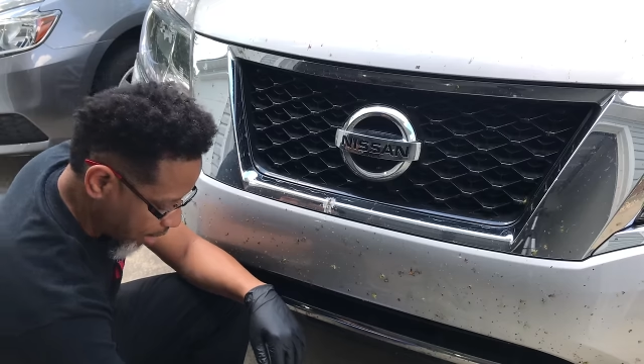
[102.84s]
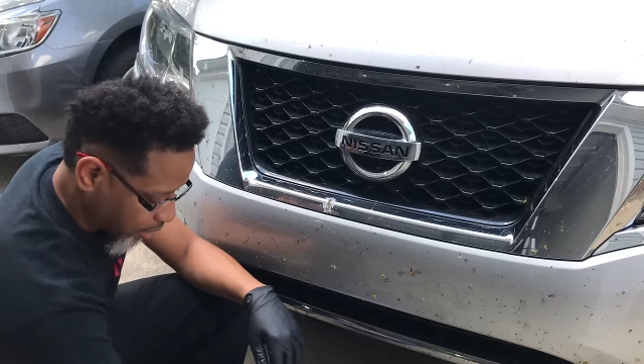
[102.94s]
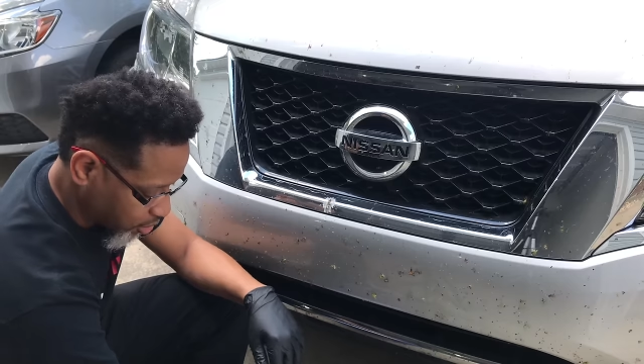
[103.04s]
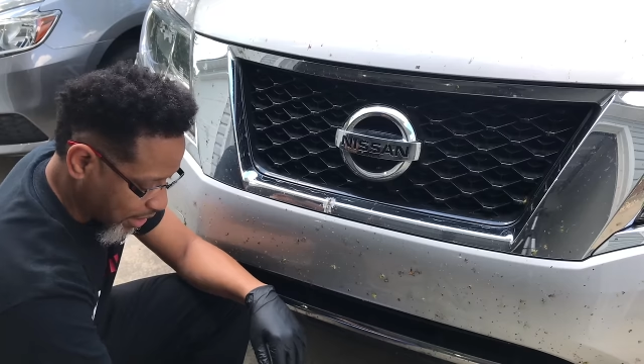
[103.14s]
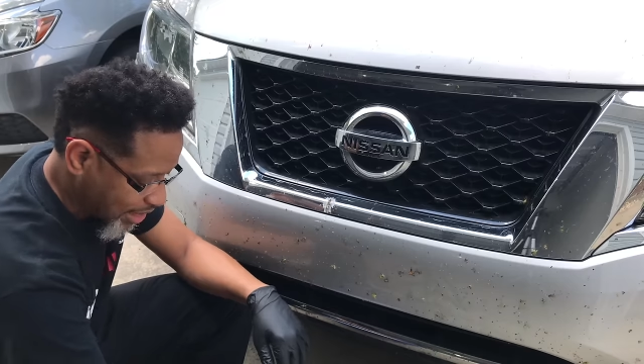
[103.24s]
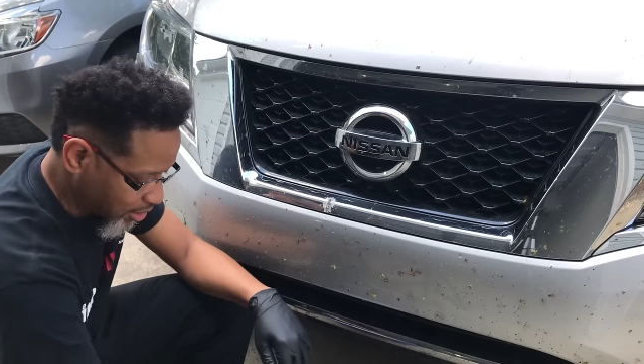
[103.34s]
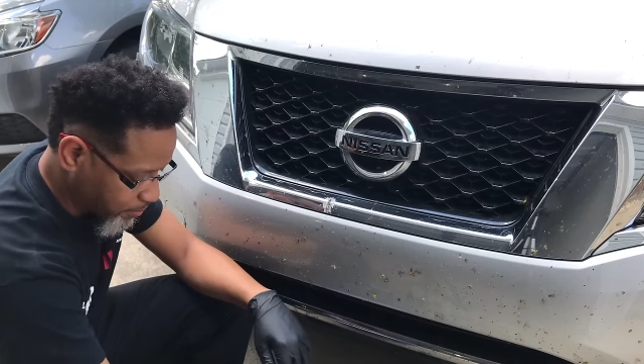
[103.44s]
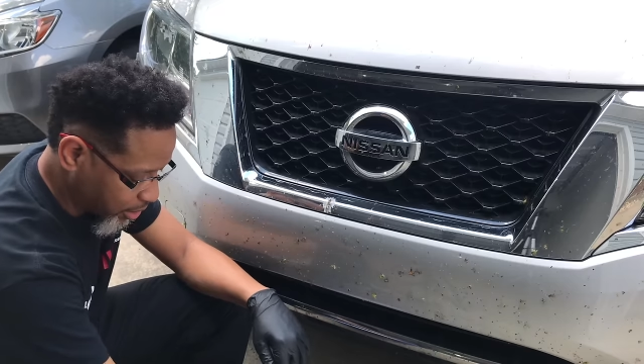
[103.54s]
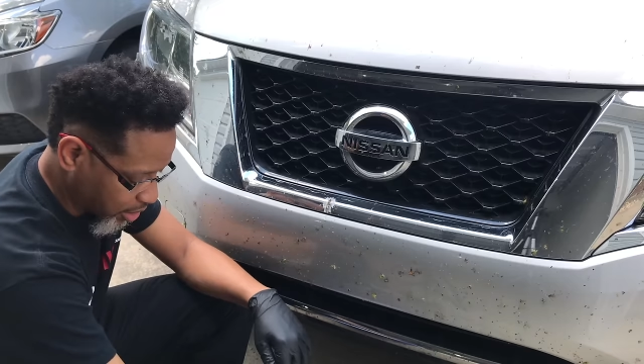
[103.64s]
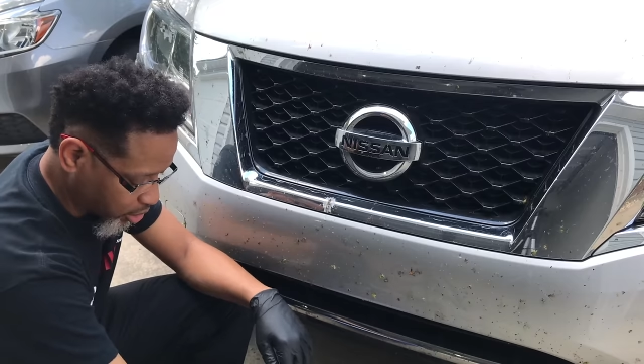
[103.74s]
So that's the
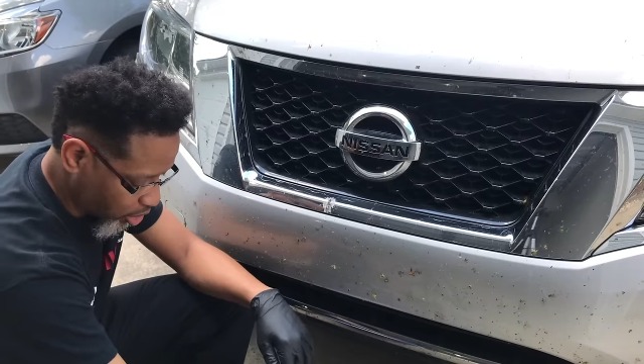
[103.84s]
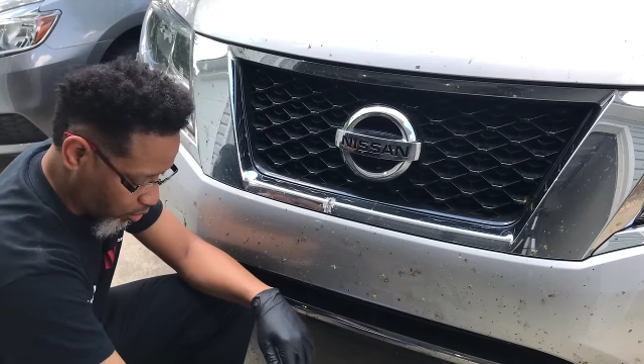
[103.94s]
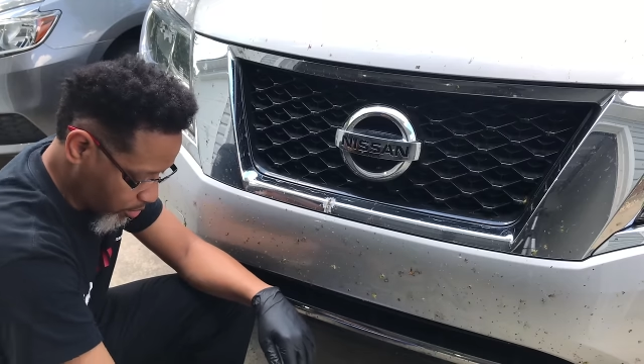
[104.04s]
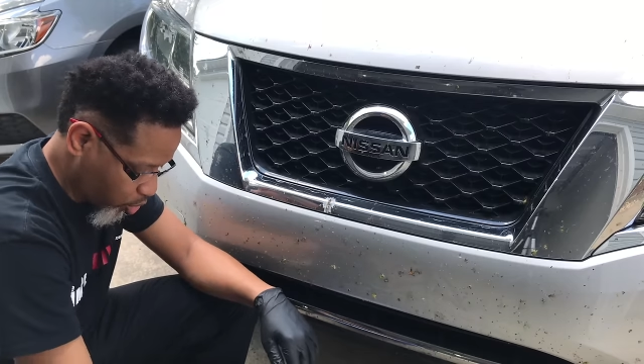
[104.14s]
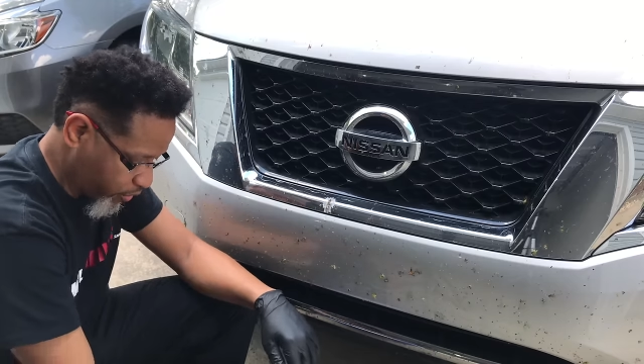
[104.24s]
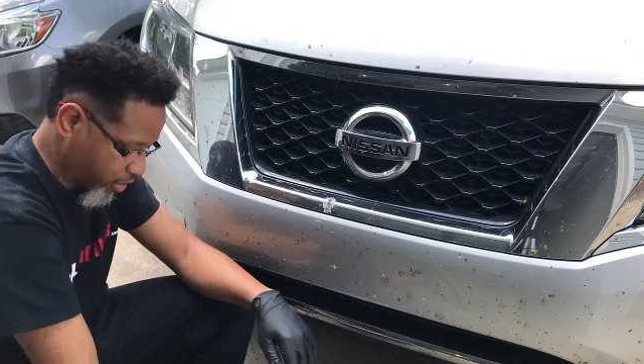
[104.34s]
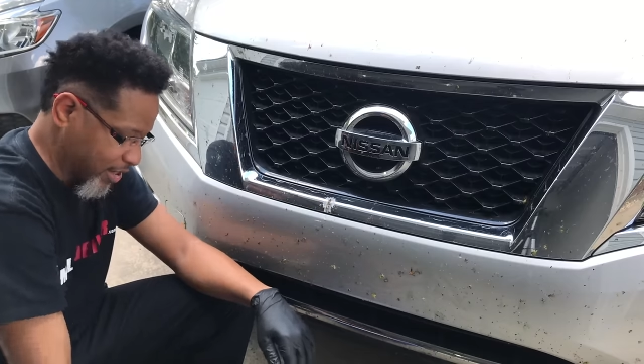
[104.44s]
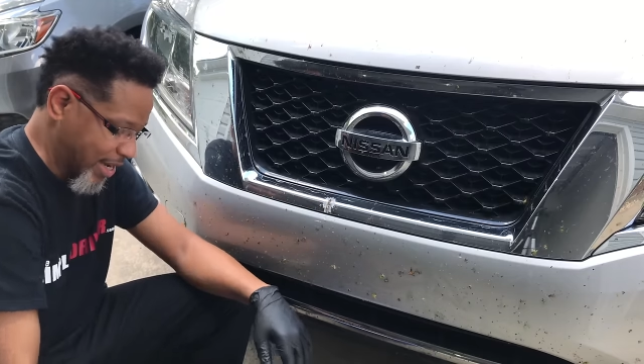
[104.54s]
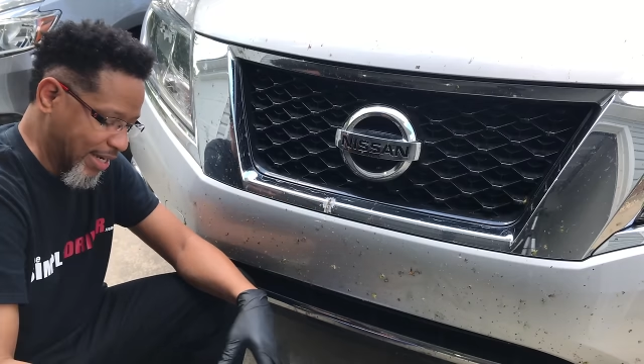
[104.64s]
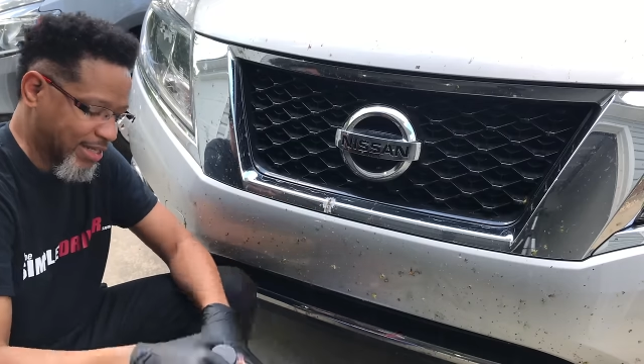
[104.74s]
bug and tar remover.
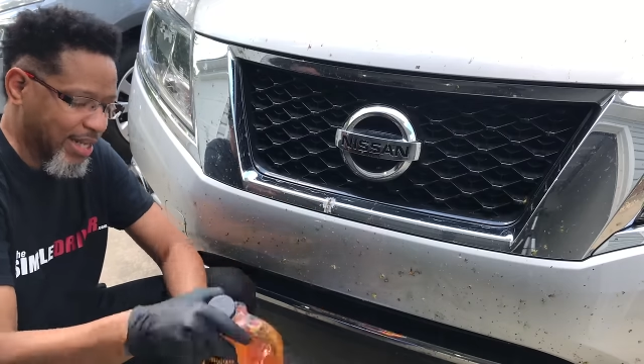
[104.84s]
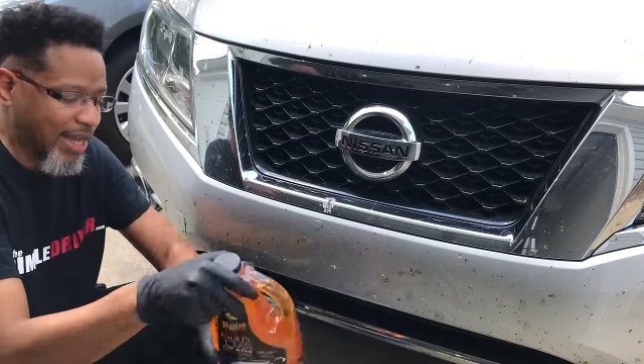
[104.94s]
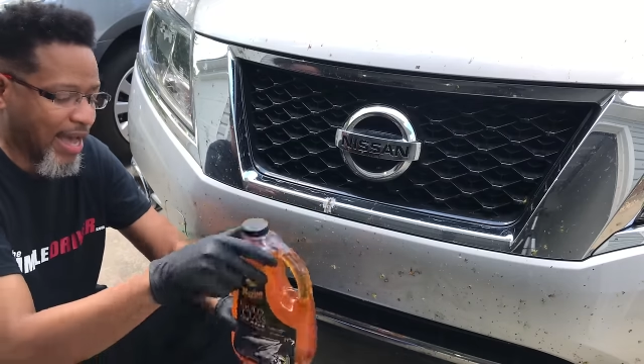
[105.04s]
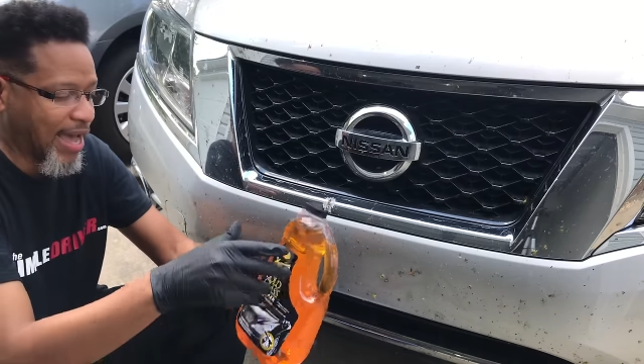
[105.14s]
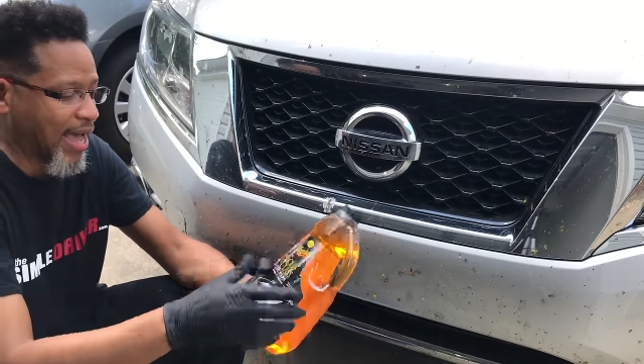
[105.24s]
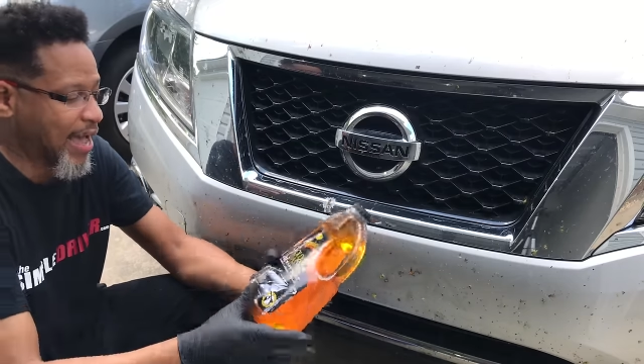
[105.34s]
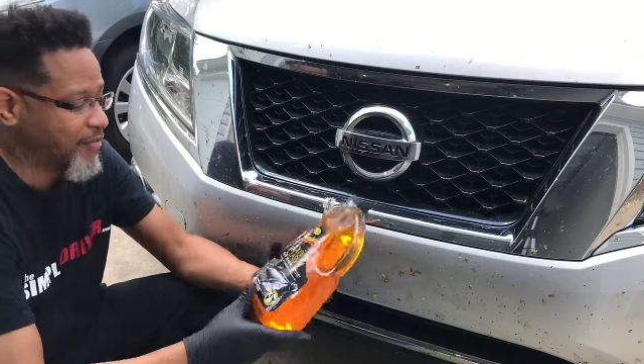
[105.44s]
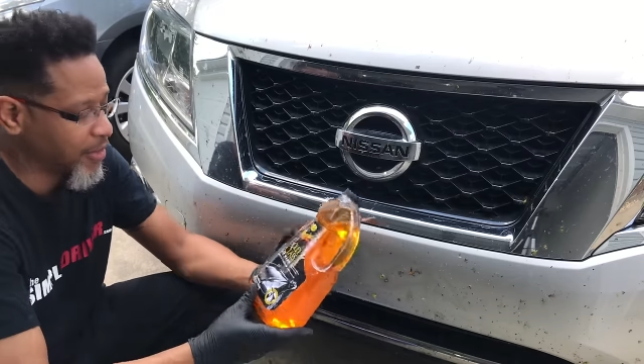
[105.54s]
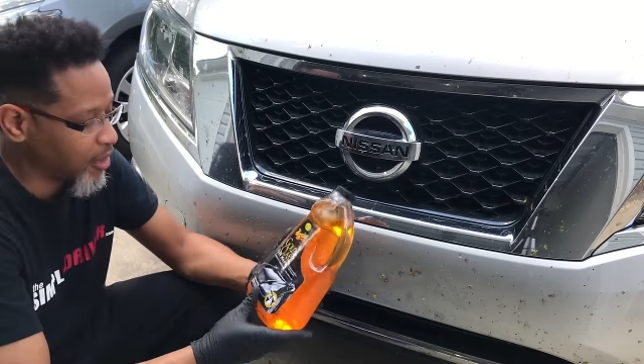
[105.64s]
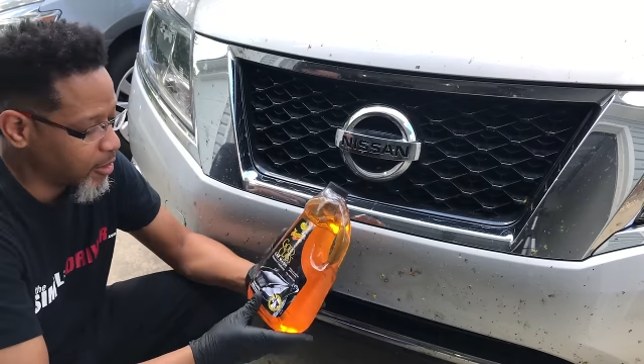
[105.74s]
The next thing I
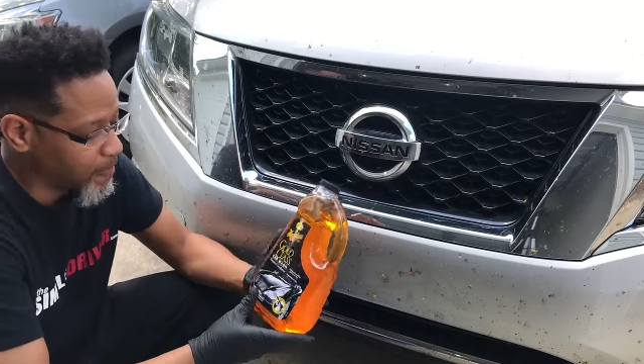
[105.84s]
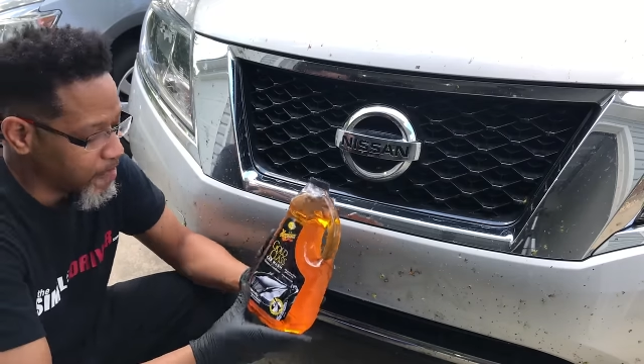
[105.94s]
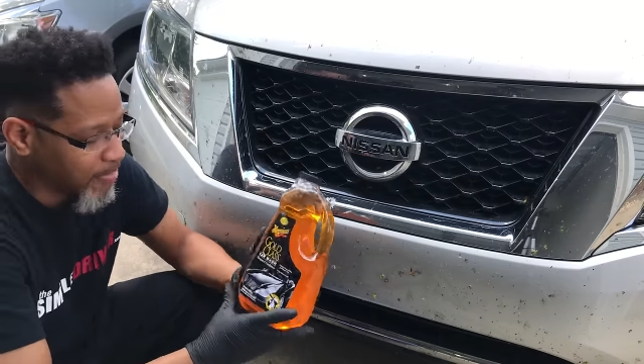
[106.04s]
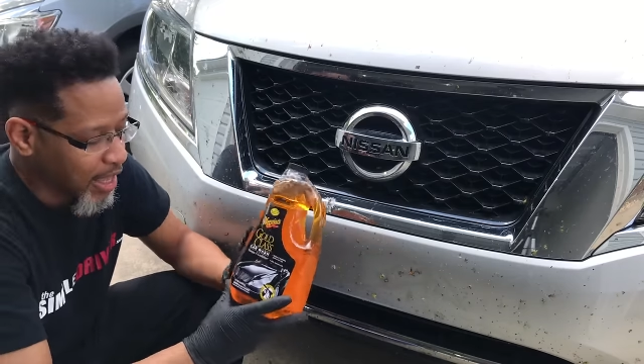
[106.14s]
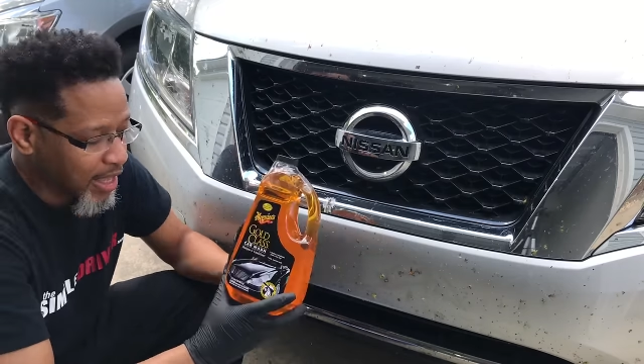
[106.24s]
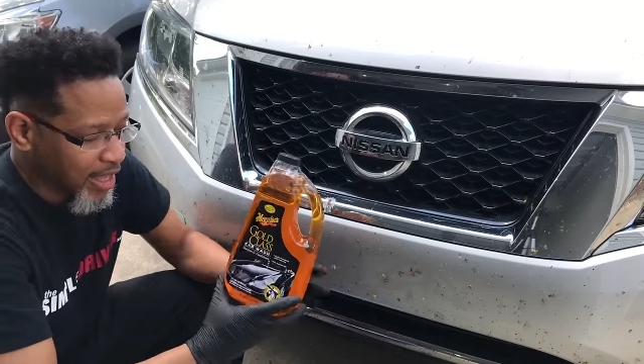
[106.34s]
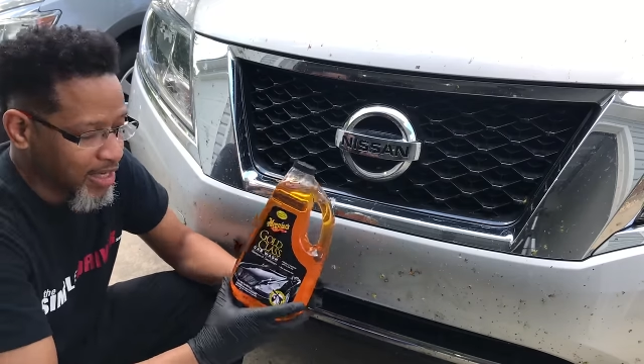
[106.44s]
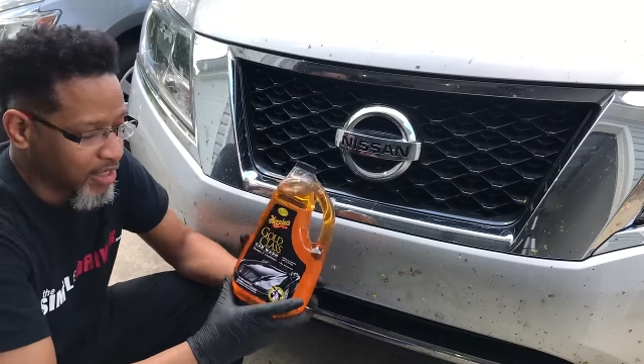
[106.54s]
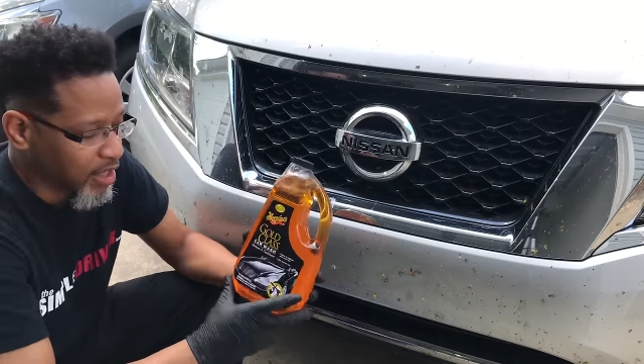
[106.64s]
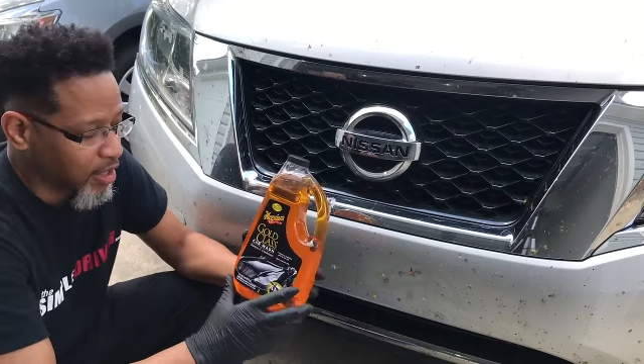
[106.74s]
have here
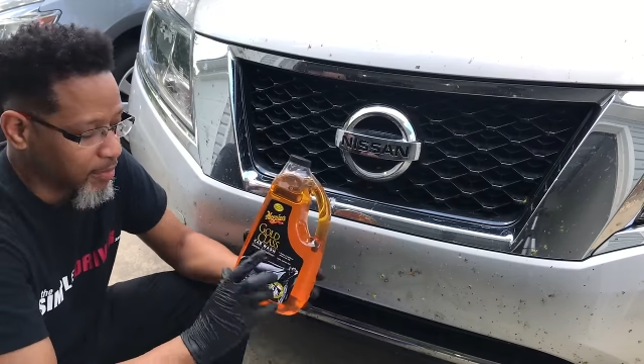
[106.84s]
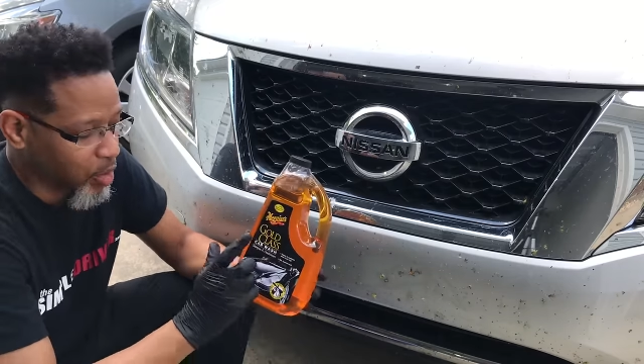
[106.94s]
is uh,